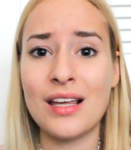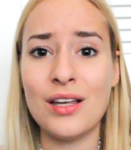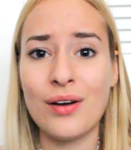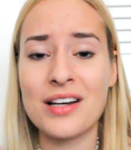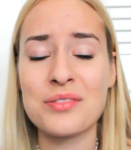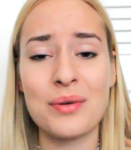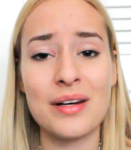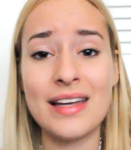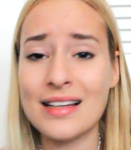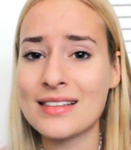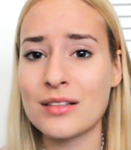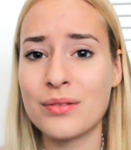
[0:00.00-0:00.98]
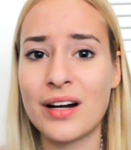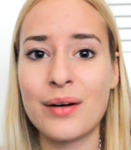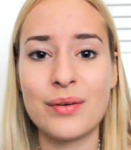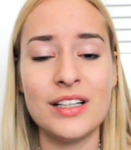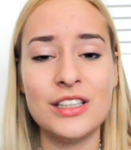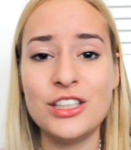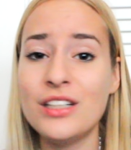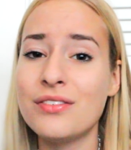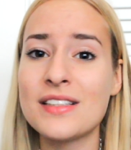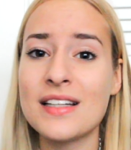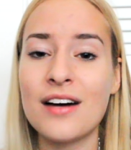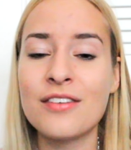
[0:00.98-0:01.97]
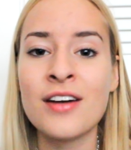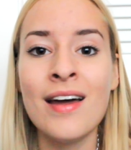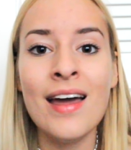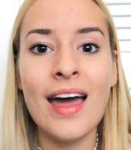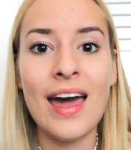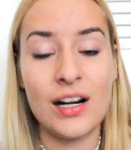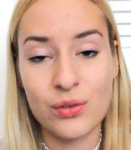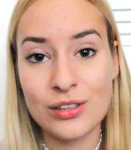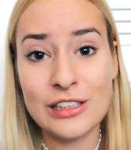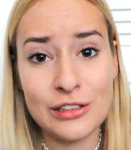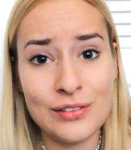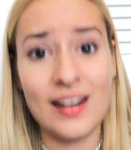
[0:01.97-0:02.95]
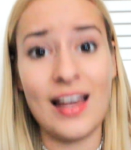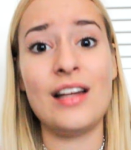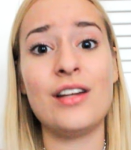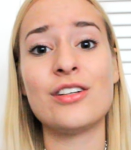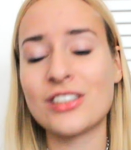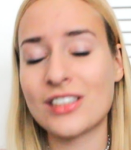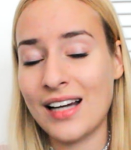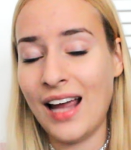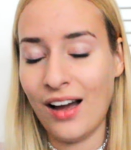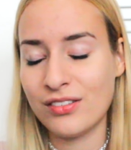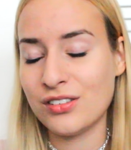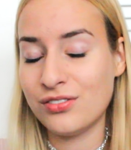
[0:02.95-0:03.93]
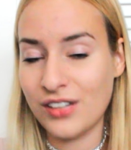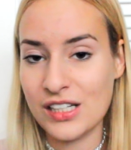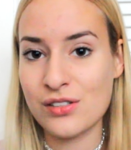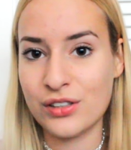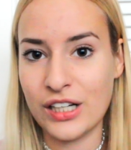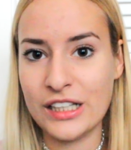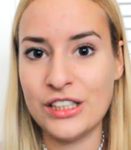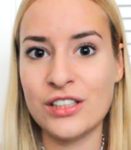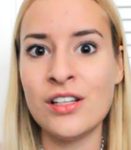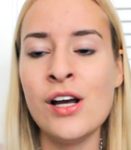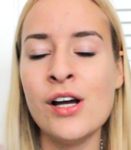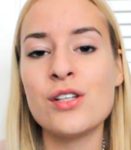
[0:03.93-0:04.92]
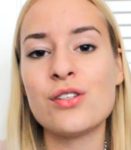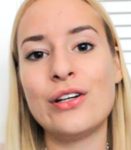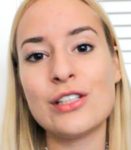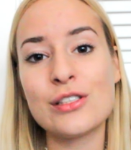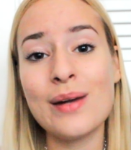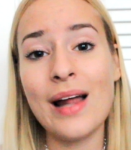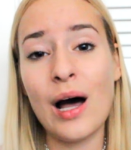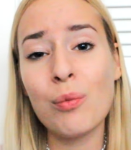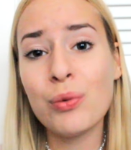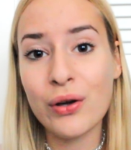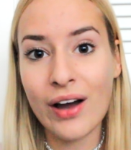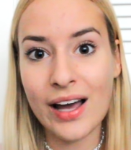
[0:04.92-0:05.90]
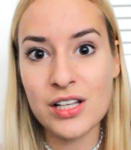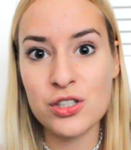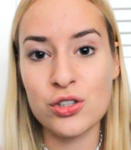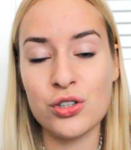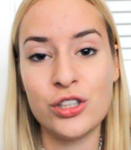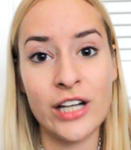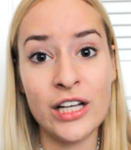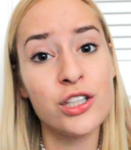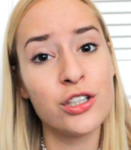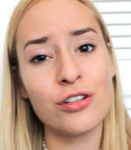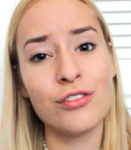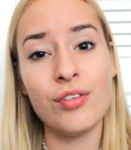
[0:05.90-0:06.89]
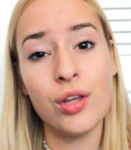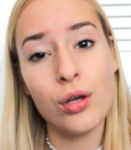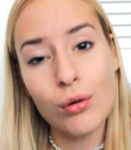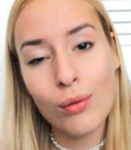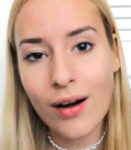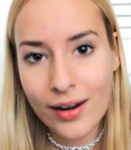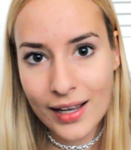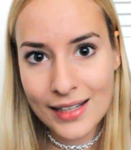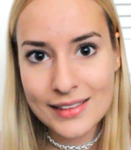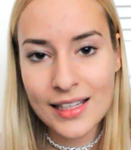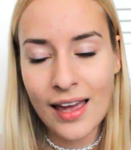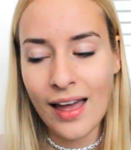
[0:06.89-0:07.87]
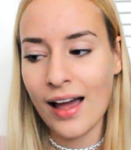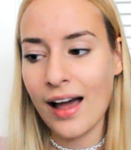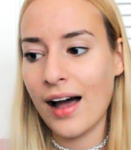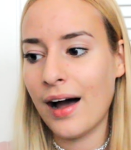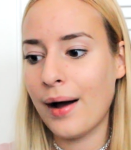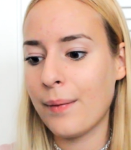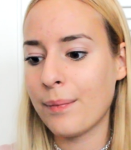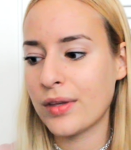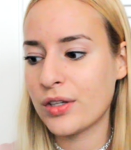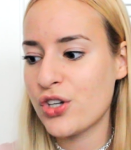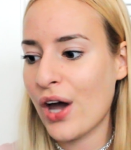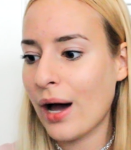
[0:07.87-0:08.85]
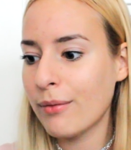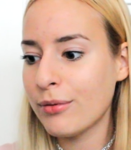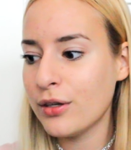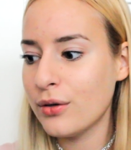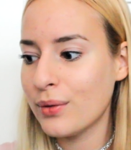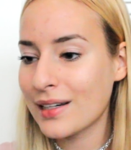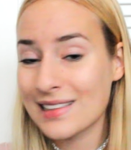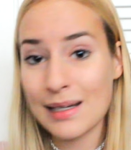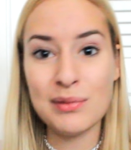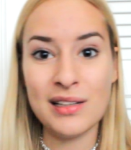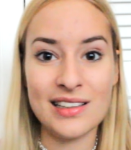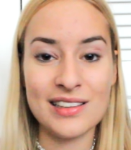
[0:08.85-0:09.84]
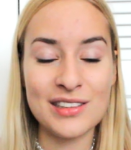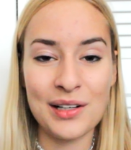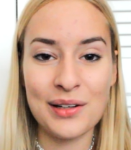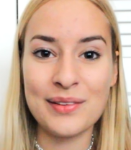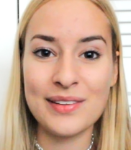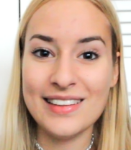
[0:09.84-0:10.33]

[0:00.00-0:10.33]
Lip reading: that you guys want to get somewhere, want to achieve stuff, and in order to do that, you're just going to have to face rejection. So I just want to help you guys to change your view on it, to help you accept it. So